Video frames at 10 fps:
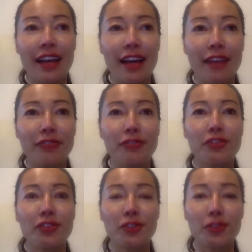have
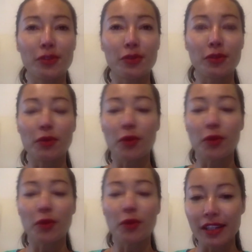to
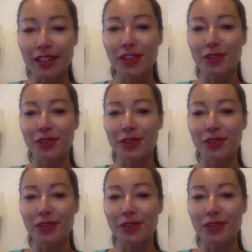report